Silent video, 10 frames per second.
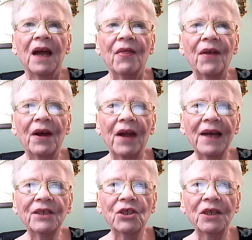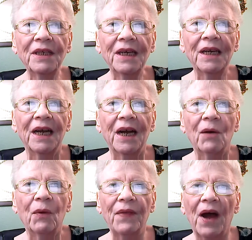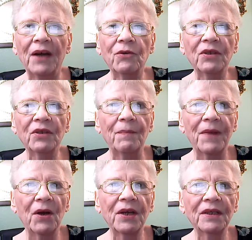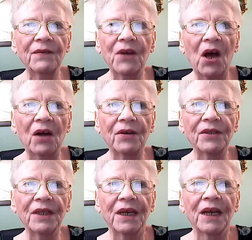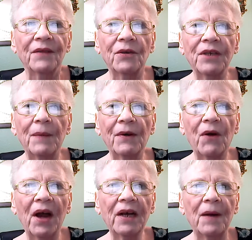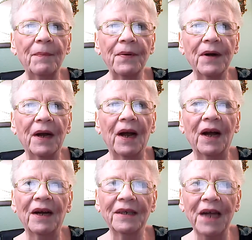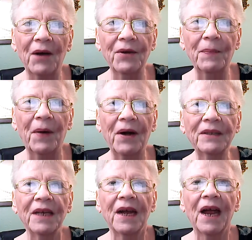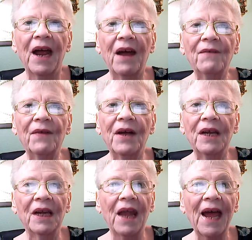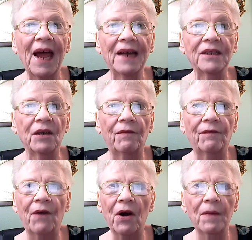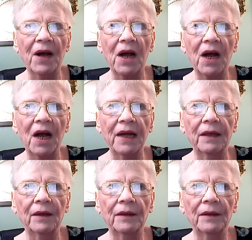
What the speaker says: the election with hundreds of millions of dollars, their Democrat counterparts have lagged far behind.